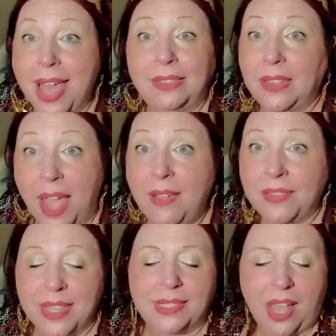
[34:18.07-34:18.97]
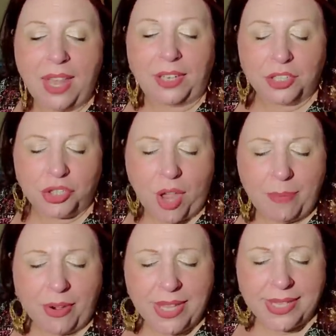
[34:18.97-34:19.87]
I love this color,
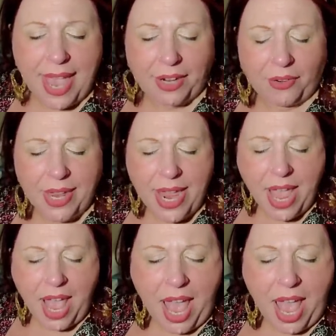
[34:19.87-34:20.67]
Strawberry Daiquiri.